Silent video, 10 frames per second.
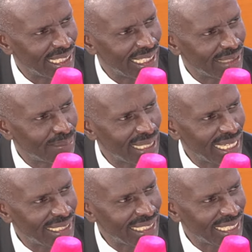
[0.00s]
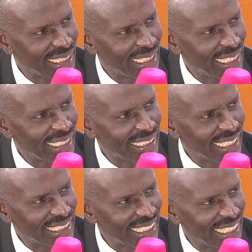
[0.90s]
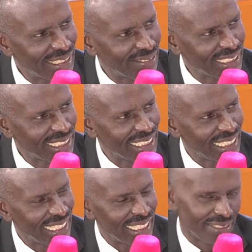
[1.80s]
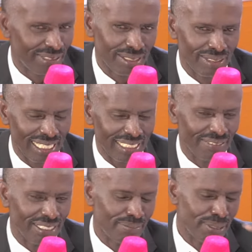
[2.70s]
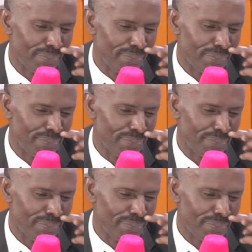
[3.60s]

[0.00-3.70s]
And well, be, but and, I will, I will and, then and, come and, and say a and child even, who went be